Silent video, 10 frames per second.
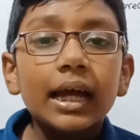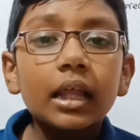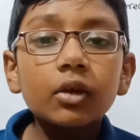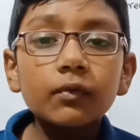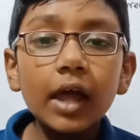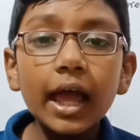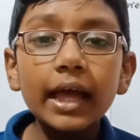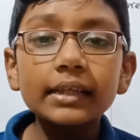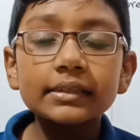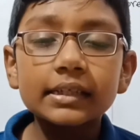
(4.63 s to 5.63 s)
Hello
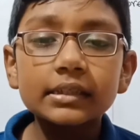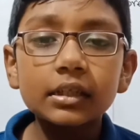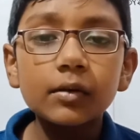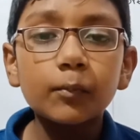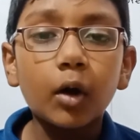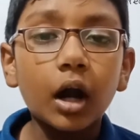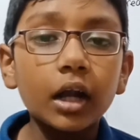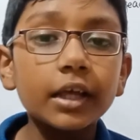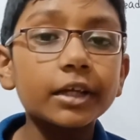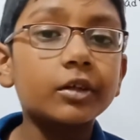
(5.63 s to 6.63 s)
friends, assalamu
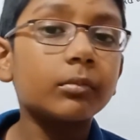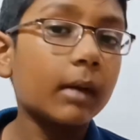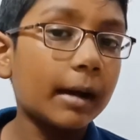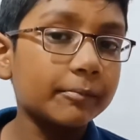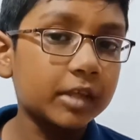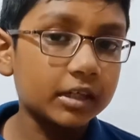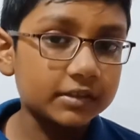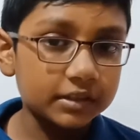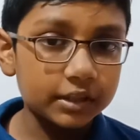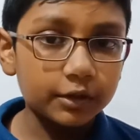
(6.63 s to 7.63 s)
alaikum, I'm
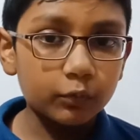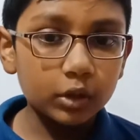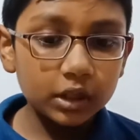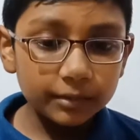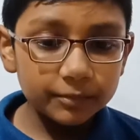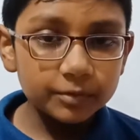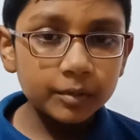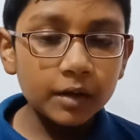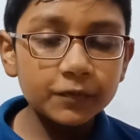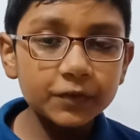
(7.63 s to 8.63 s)
Tarsan here. Welcome to
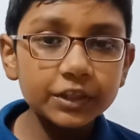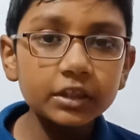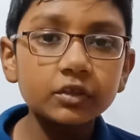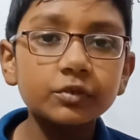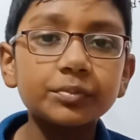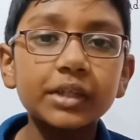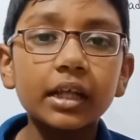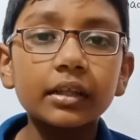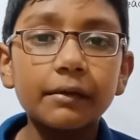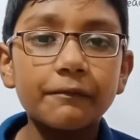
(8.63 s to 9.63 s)
my official YouTube
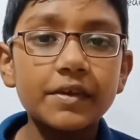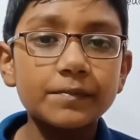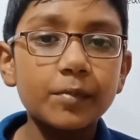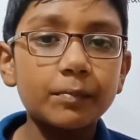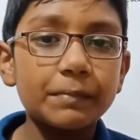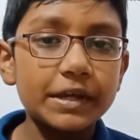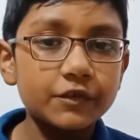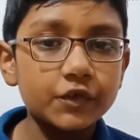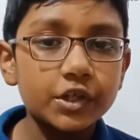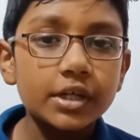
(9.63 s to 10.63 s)
channel and Facebook
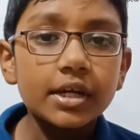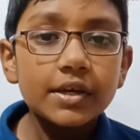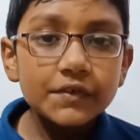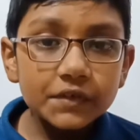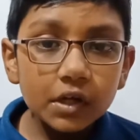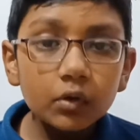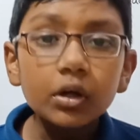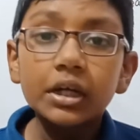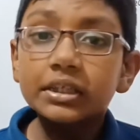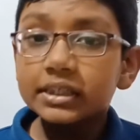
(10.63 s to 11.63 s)
page. So
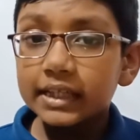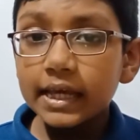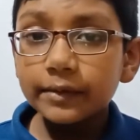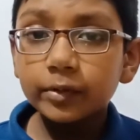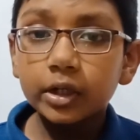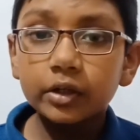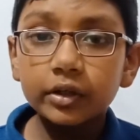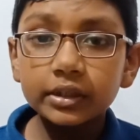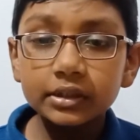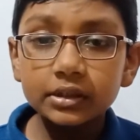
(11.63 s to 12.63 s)
today we are
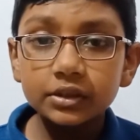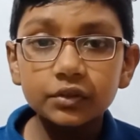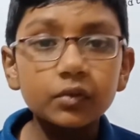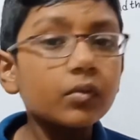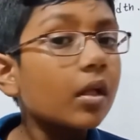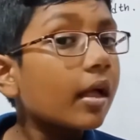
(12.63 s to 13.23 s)
going to